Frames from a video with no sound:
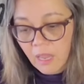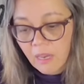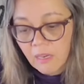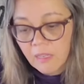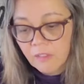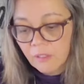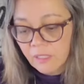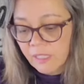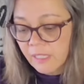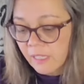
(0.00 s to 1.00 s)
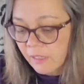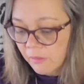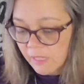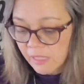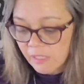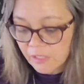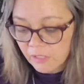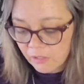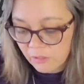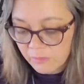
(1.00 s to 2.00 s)
And literally what you can
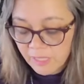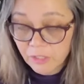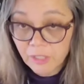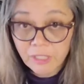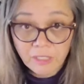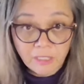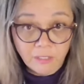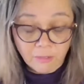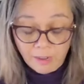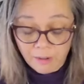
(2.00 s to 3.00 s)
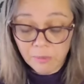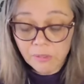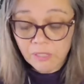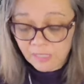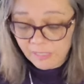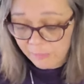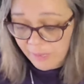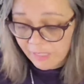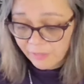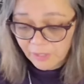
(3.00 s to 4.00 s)
do, make sure you didn't write on both sides of the
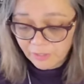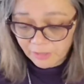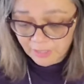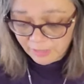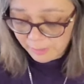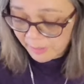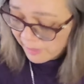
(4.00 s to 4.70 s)
page if you do it this